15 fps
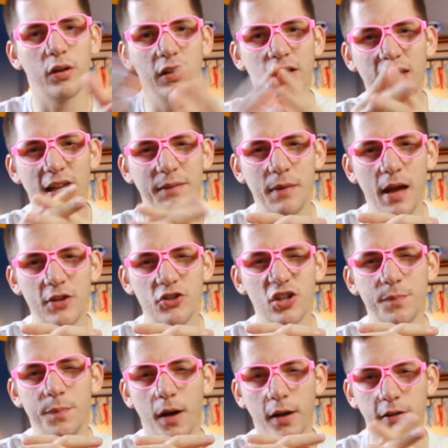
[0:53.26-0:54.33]
really like Magic,
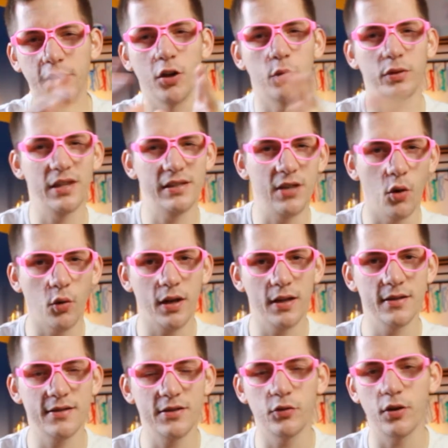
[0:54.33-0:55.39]
but you know, with the
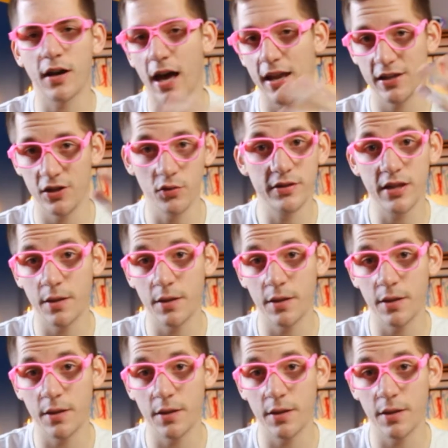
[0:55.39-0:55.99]
tokens, you can kind of use